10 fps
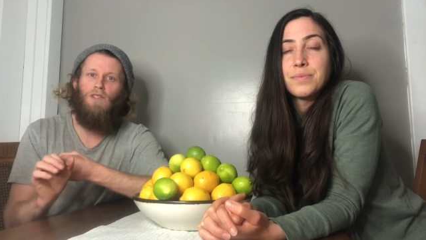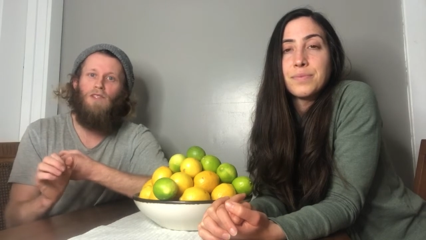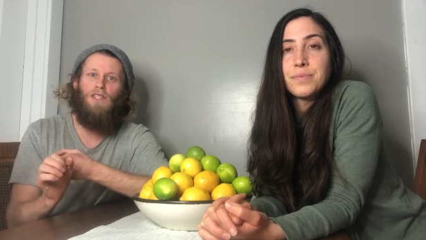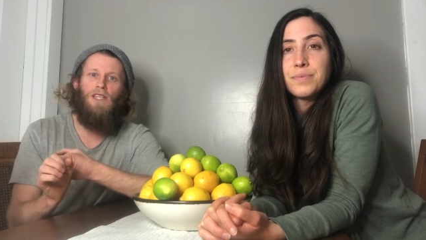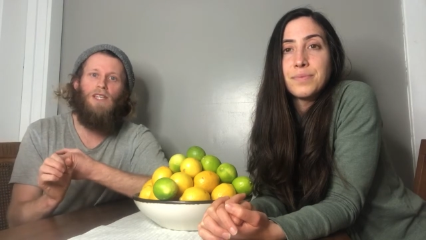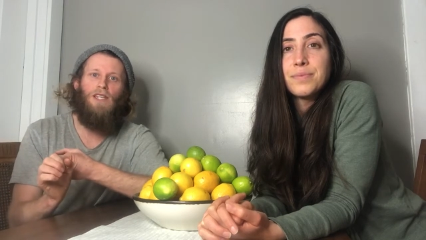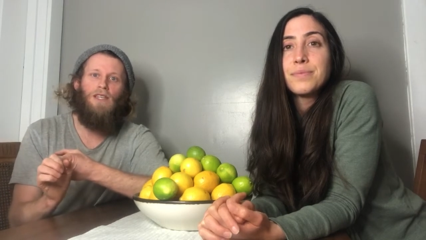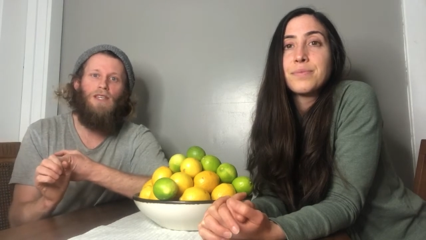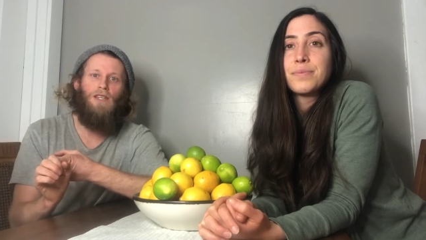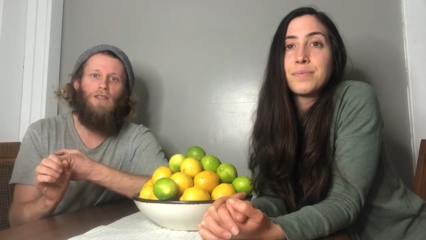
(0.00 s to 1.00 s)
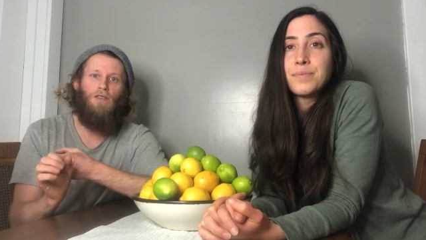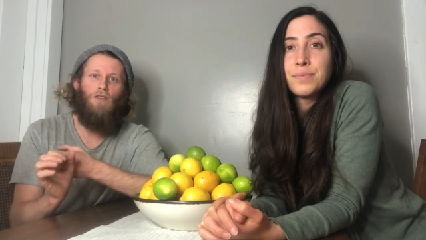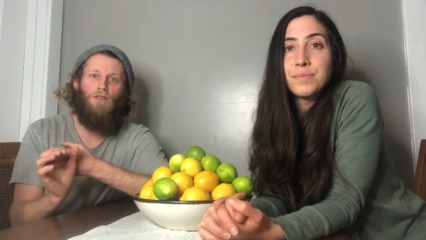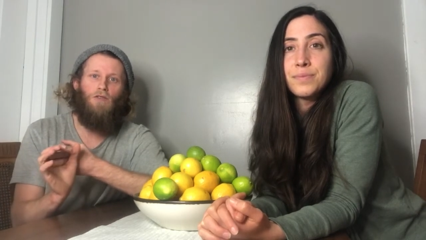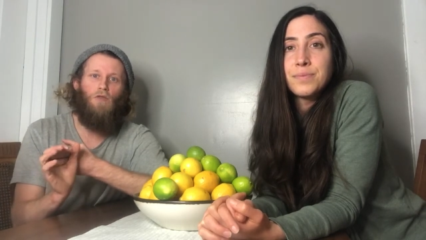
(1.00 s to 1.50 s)
Speaker 1: C in
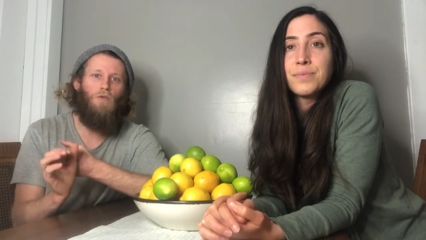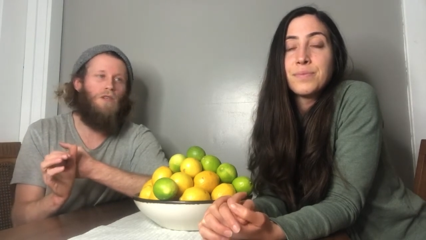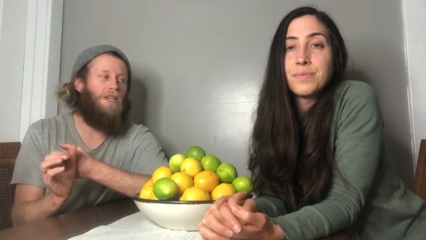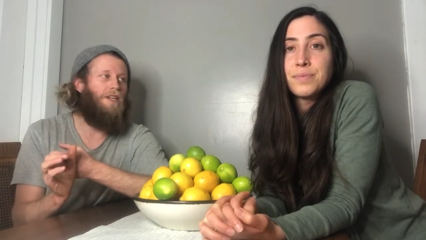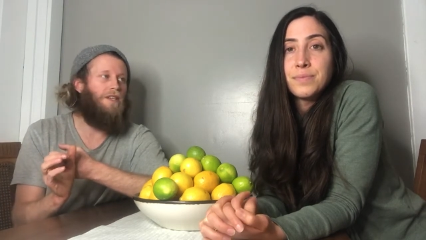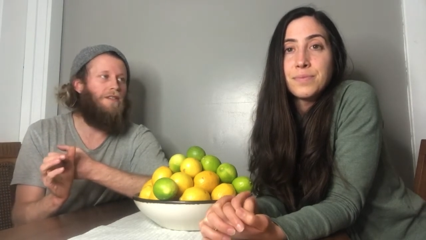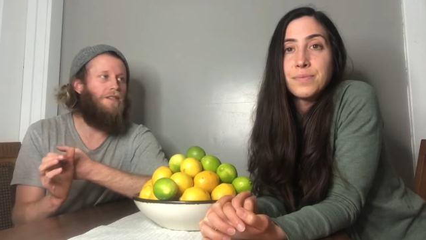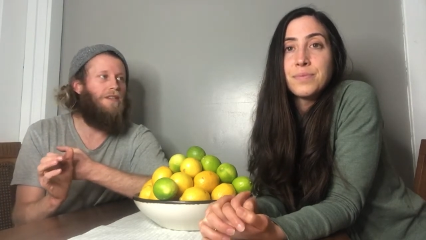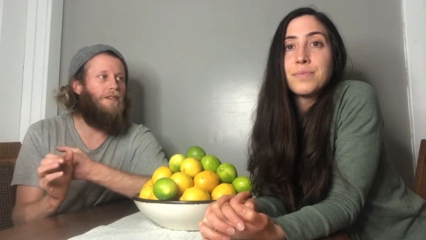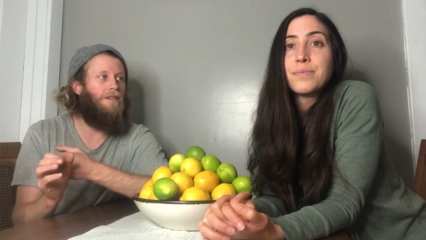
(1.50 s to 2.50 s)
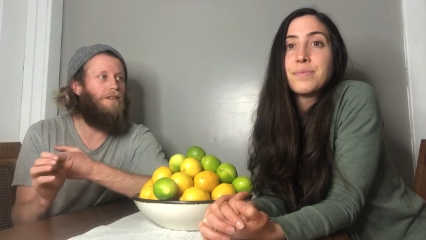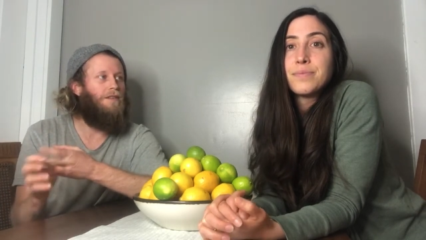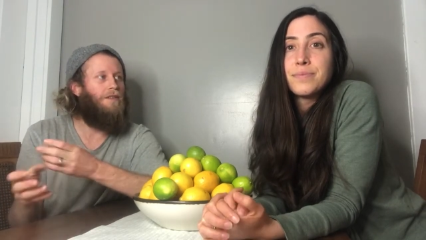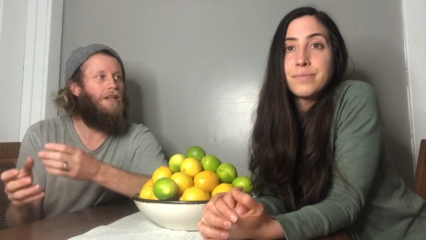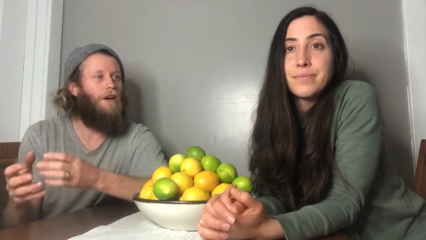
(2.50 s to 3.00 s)
our toolkit to
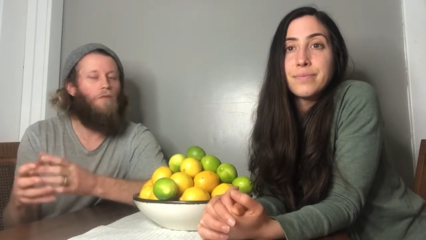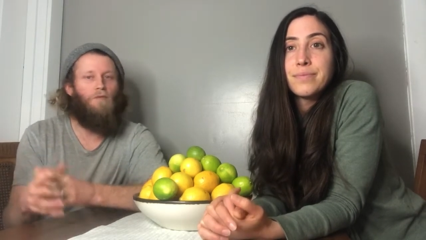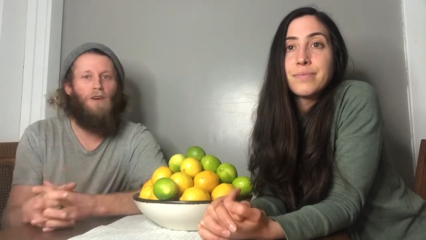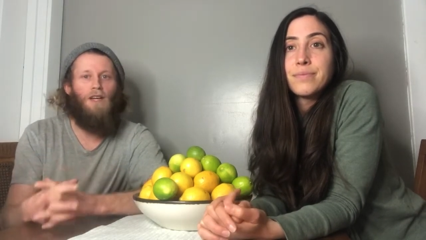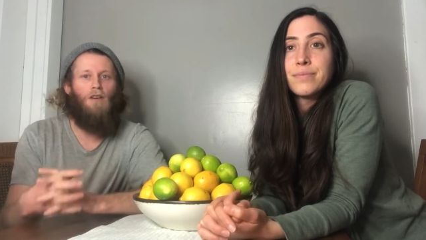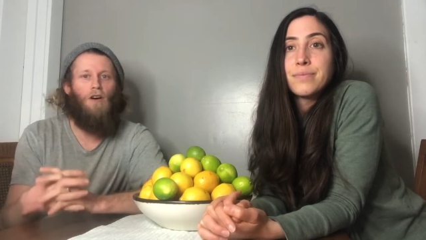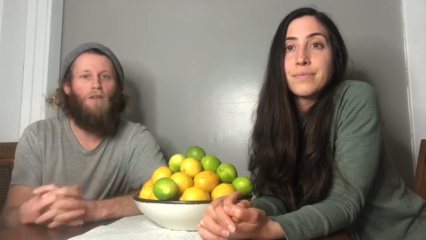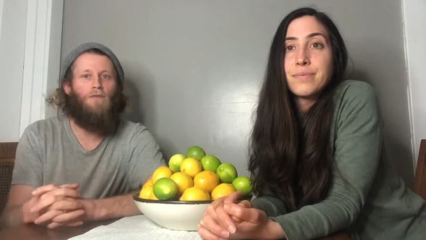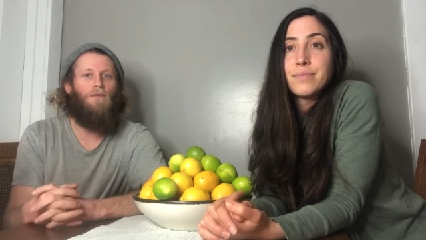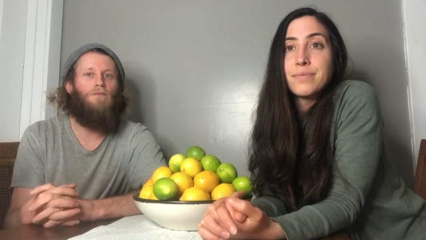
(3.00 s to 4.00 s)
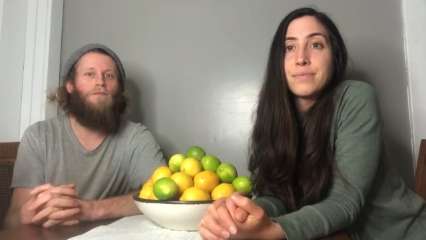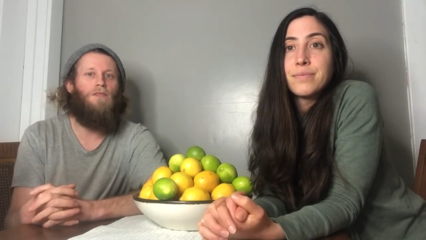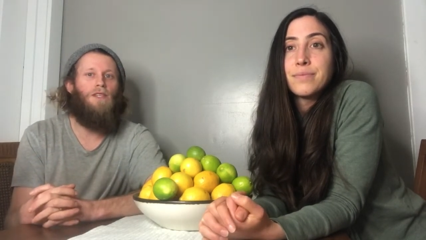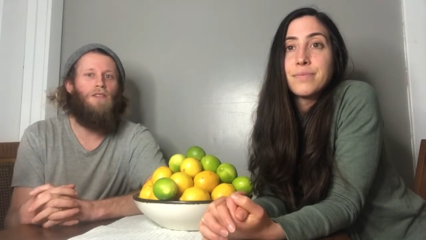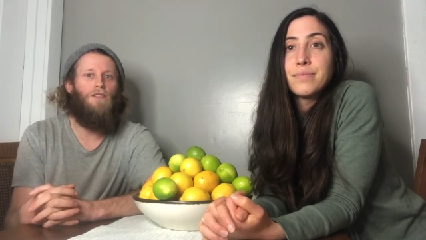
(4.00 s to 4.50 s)
help fight off
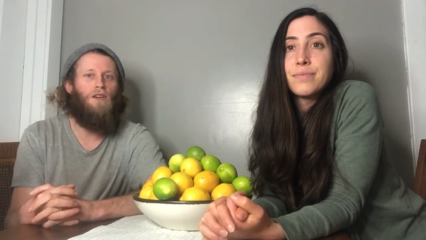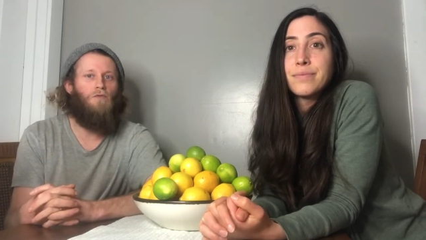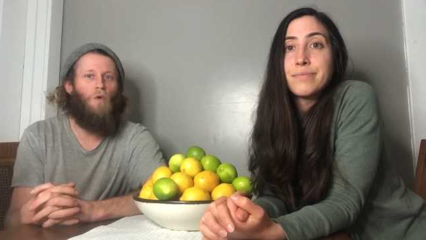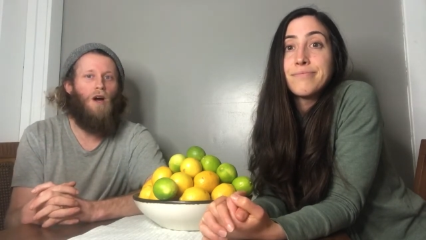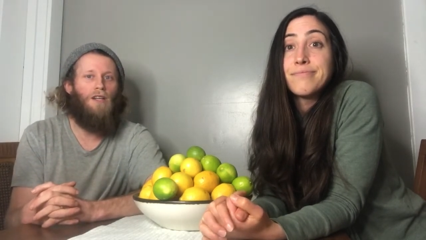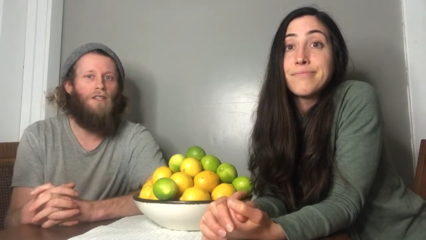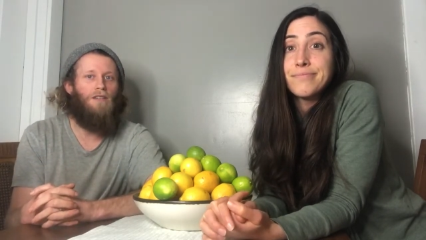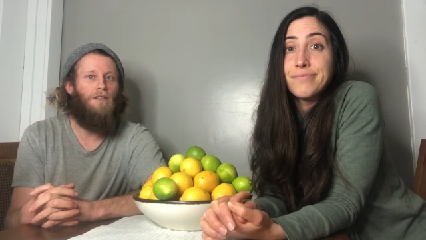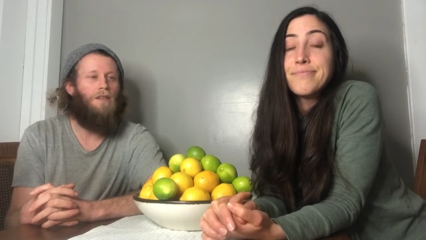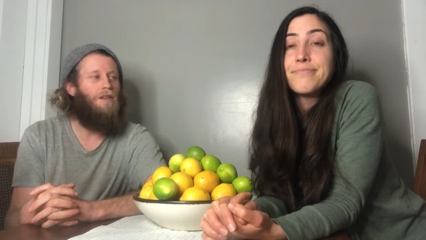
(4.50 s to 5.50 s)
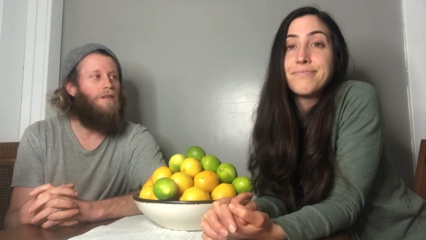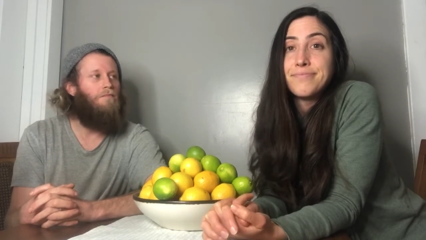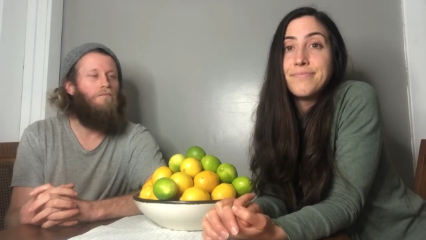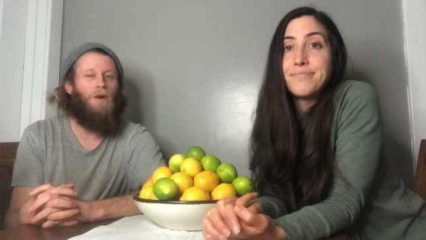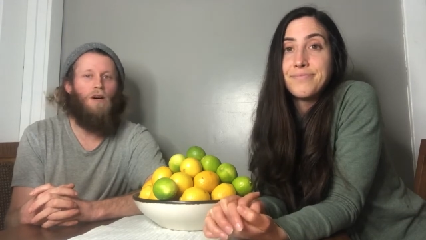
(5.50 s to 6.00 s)
these unwanted
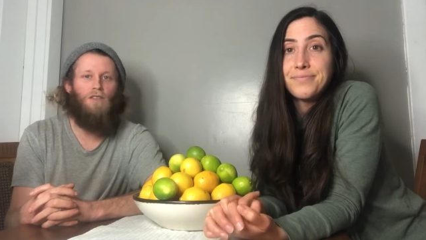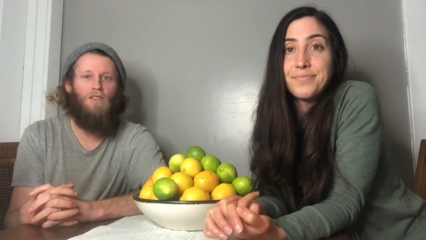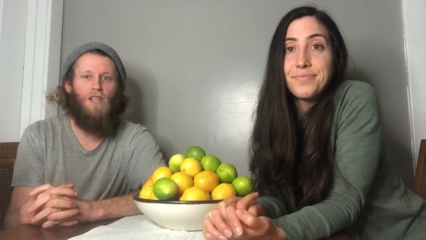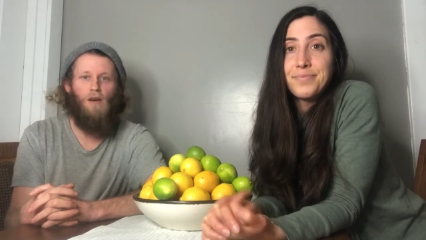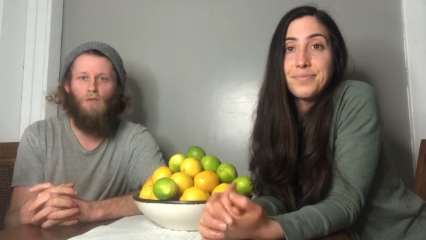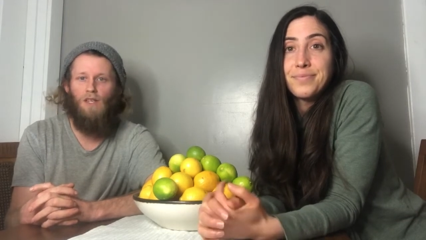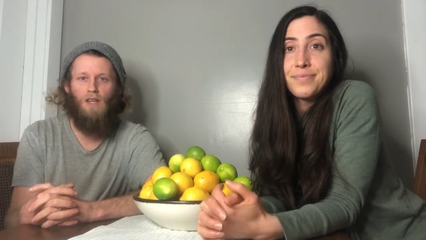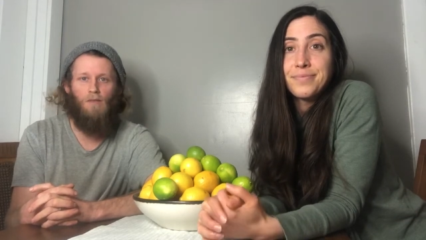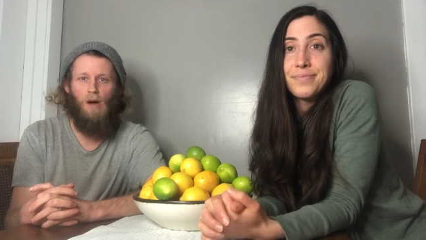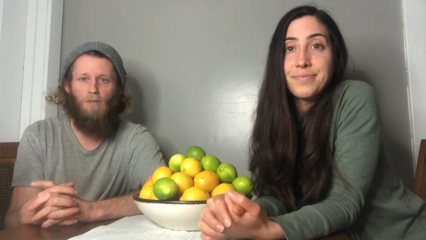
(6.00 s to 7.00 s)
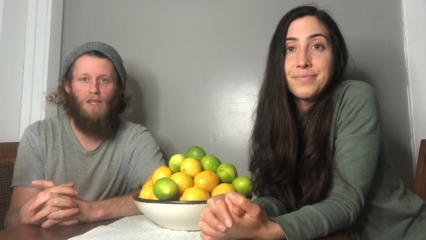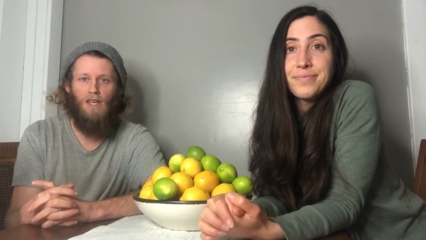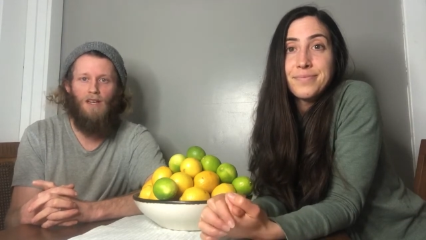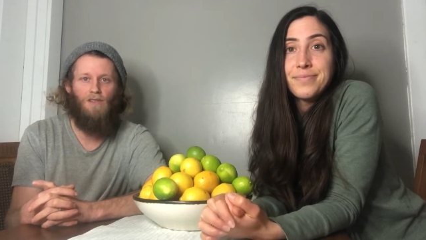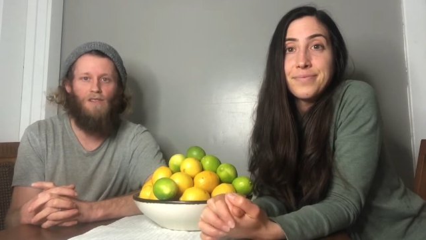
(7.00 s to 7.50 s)
bugs that we come up
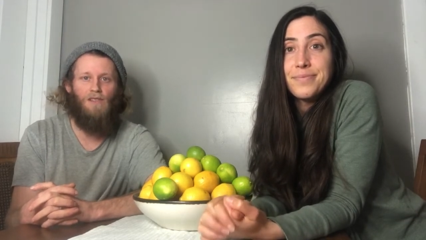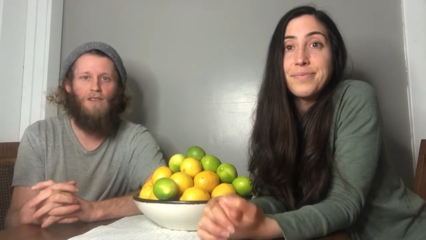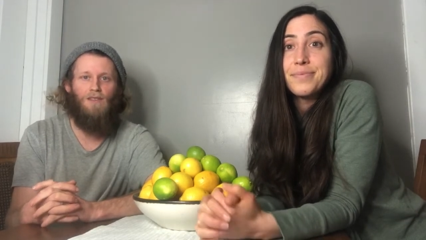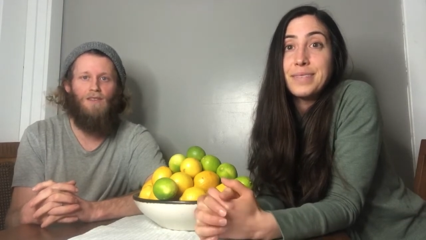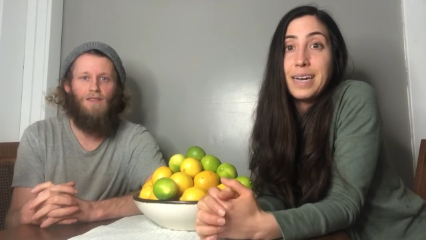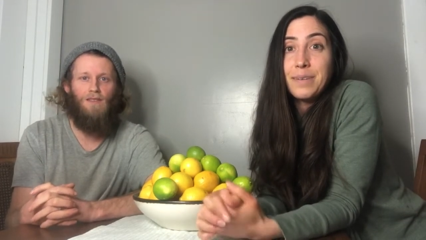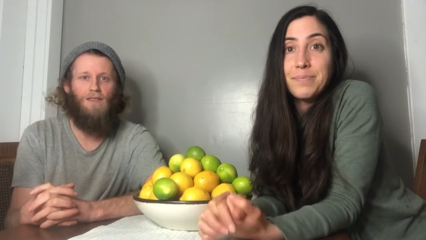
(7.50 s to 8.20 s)
against. Yeah.